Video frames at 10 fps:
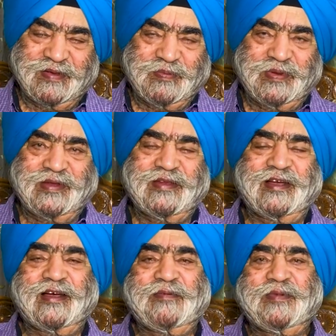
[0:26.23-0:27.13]

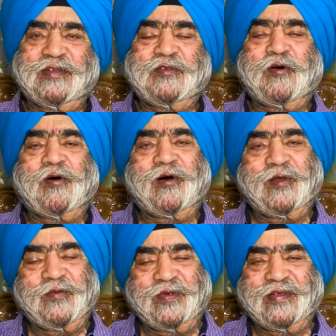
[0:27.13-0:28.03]
Punjab is
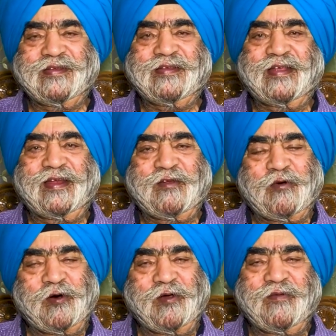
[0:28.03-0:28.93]
always
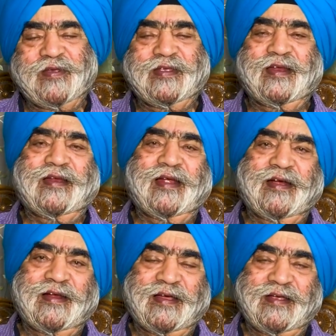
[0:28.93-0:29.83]
in
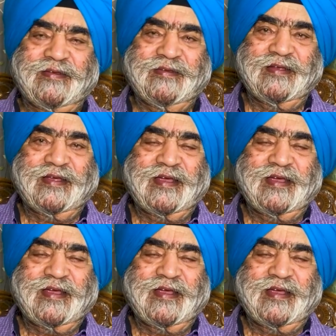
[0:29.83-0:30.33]
headlines.